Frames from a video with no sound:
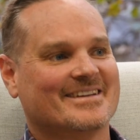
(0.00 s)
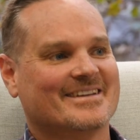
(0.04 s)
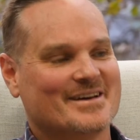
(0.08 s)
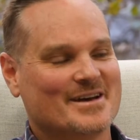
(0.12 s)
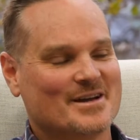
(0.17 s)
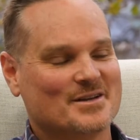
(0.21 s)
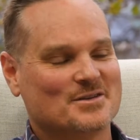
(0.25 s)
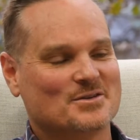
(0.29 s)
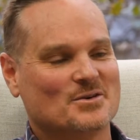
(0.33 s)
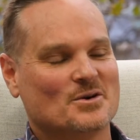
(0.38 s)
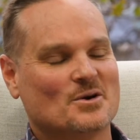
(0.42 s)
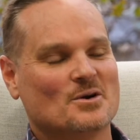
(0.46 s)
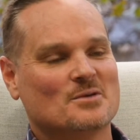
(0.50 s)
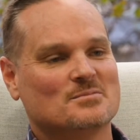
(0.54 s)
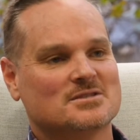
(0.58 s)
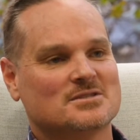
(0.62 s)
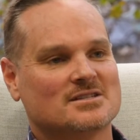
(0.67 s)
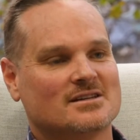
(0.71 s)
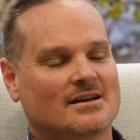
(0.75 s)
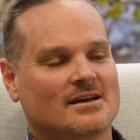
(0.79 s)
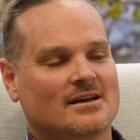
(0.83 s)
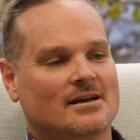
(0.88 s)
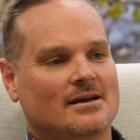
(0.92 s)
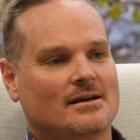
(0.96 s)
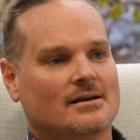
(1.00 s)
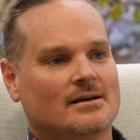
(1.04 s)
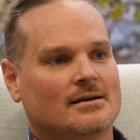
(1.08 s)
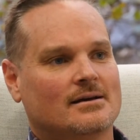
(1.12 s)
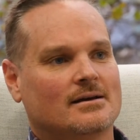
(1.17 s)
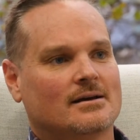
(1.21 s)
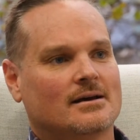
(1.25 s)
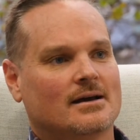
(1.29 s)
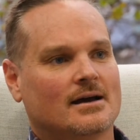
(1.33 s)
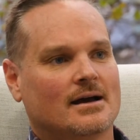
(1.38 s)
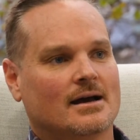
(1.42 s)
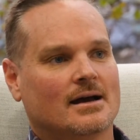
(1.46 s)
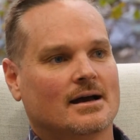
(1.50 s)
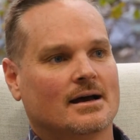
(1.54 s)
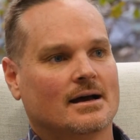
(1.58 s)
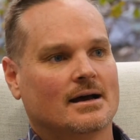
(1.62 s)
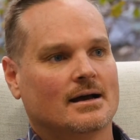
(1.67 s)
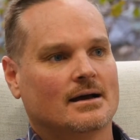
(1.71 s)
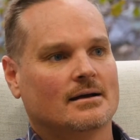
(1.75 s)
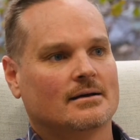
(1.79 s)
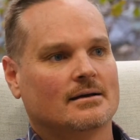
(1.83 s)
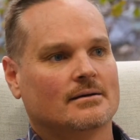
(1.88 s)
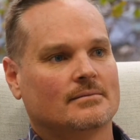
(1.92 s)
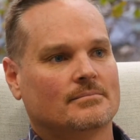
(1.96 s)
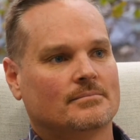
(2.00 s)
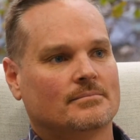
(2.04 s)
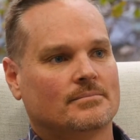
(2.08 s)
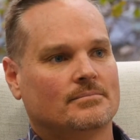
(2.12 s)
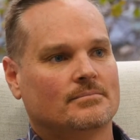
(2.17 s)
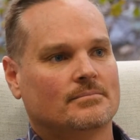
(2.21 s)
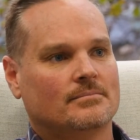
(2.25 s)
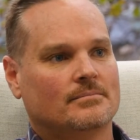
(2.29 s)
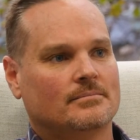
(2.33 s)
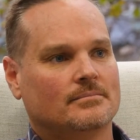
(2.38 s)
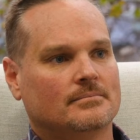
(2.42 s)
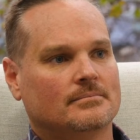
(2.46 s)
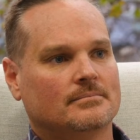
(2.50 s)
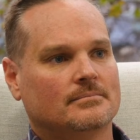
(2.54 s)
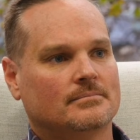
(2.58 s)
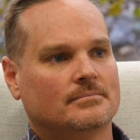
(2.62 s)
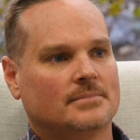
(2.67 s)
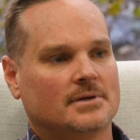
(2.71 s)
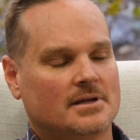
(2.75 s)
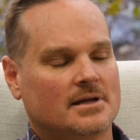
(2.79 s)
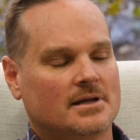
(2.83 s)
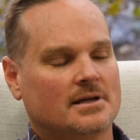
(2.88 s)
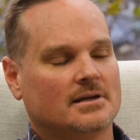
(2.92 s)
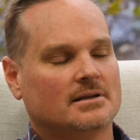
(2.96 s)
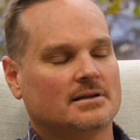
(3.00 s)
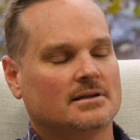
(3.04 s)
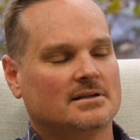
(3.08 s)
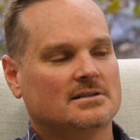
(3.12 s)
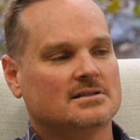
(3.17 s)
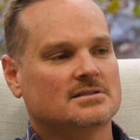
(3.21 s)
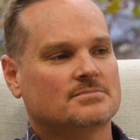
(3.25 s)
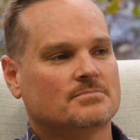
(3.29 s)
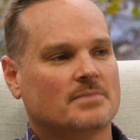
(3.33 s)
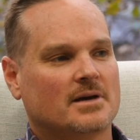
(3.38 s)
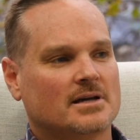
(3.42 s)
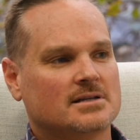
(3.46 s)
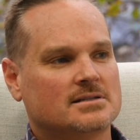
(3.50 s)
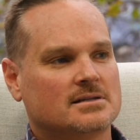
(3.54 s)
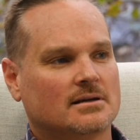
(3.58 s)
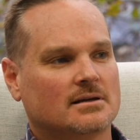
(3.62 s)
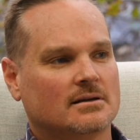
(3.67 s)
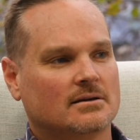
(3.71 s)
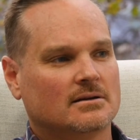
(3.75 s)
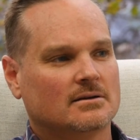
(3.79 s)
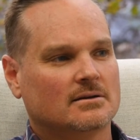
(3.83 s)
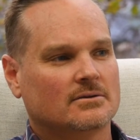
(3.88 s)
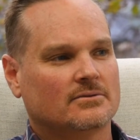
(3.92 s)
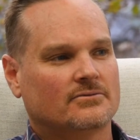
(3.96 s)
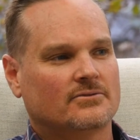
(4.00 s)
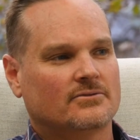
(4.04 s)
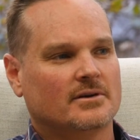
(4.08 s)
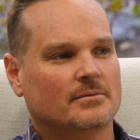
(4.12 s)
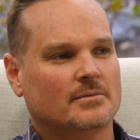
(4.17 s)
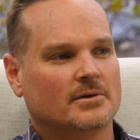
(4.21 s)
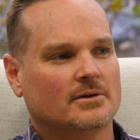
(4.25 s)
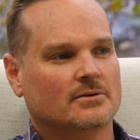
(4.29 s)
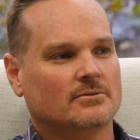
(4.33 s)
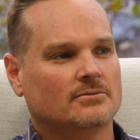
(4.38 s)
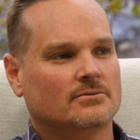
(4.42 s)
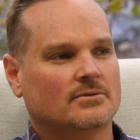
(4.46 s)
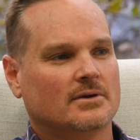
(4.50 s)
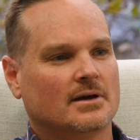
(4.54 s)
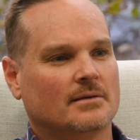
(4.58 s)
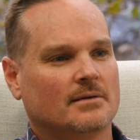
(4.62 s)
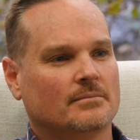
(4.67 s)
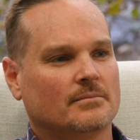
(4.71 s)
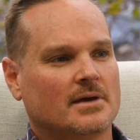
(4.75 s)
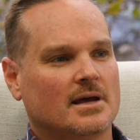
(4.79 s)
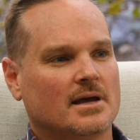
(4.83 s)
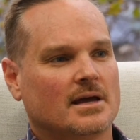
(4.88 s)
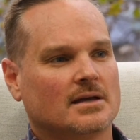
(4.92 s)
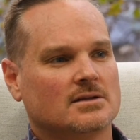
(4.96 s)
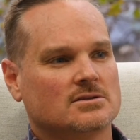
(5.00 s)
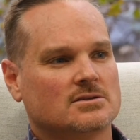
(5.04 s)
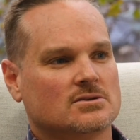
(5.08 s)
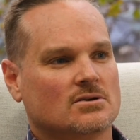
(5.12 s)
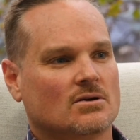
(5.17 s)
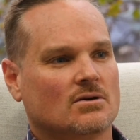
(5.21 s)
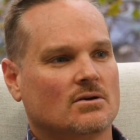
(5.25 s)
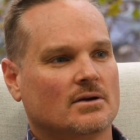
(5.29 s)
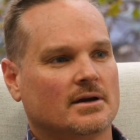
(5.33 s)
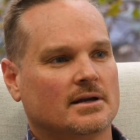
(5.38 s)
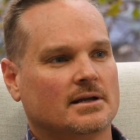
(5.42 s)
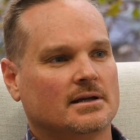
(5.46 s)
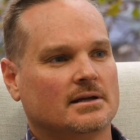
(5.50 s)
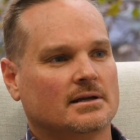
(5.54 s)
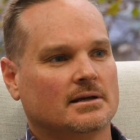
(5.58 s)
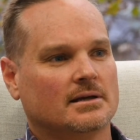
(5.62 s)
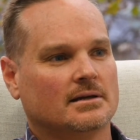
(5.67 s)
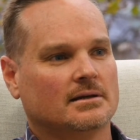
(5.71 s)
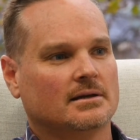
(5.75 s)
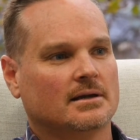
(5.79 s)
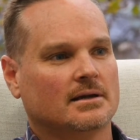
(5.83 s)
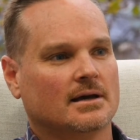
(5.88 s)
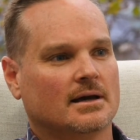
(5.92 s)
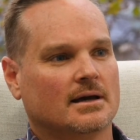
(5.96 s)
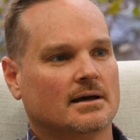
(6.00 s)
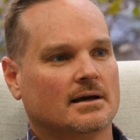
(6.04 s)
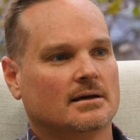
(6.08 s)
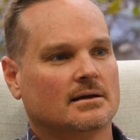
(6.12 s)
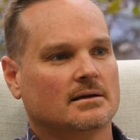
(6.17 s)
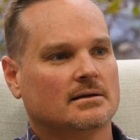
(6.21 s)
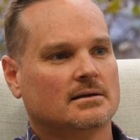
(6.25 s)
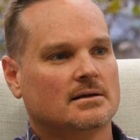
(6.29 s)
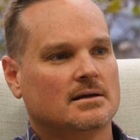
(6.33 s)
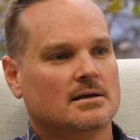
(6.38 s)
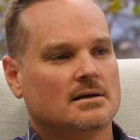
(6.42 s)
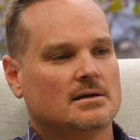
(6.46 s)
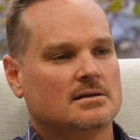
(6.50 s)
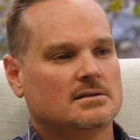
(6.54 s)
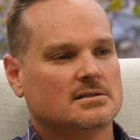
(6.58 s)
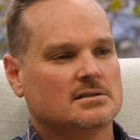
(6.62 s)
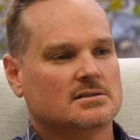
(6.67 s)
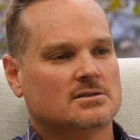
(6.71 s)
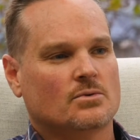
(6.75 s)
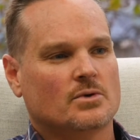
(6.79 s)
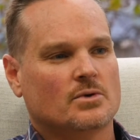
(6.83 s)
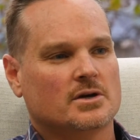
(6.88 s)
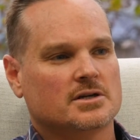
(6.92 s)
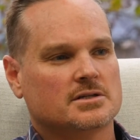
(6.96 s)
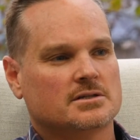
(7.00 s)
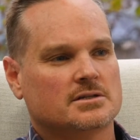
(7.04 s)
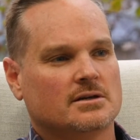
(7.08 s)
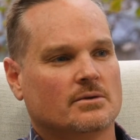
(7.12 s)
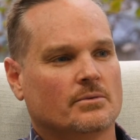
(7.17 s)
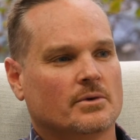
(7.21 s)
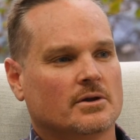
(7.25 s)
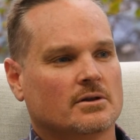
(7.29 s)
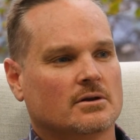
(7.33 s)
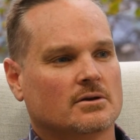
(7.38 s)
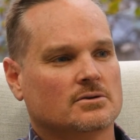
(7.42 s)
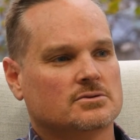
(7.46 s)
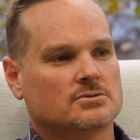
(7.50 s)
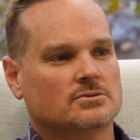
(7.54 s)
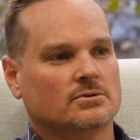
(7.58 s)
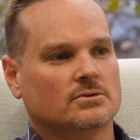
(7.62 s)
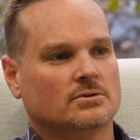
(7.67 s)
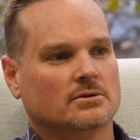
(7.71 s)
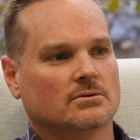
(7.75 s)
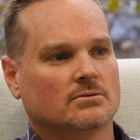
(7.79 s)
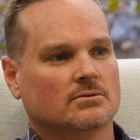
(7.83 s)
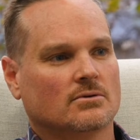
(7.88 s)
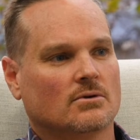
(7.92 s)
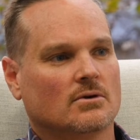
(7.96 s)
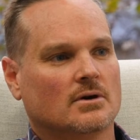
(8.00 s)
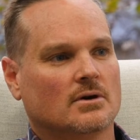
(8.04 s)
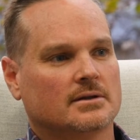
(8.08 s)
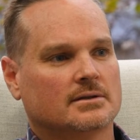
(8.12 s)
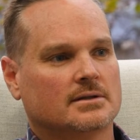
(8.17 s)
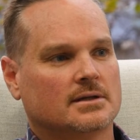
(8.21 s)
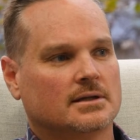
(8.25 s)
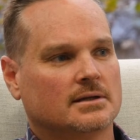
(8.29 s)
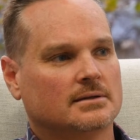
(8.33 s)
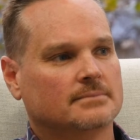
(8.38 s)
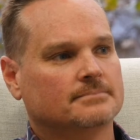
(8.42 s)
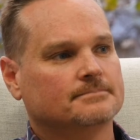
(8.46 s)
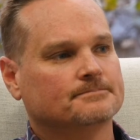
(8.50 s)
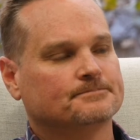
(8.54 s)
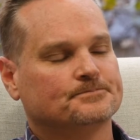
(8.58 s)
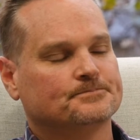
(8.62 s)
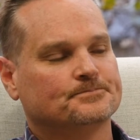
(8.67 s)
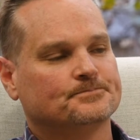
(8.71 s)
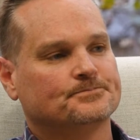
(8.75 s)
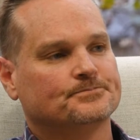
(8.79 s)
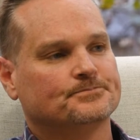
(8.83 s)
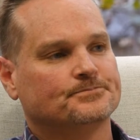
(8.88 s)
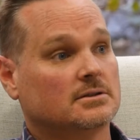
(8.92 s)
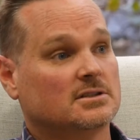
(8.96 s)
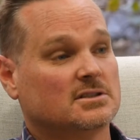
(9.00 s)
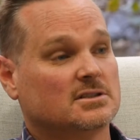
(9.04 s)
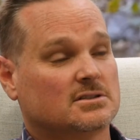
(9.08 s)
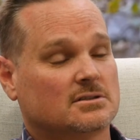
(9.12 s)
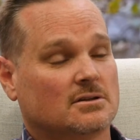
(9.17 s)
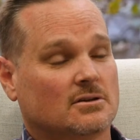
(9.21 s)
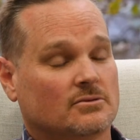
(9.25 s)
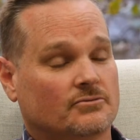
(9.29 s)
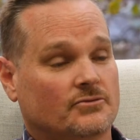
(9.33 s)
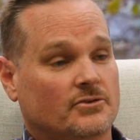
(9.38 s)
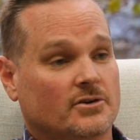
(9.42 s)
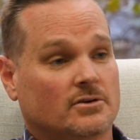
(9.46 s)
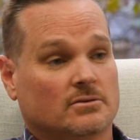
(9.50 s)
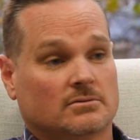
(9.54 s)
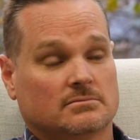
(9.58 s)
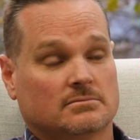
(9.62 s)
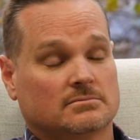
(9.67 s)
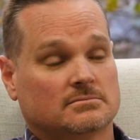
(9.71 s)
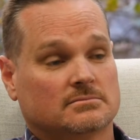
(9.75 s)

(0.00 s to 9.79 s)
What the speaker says: at times. But just basically a fair bit of anxiety and just questioning whether I was doing the right thing. I felt,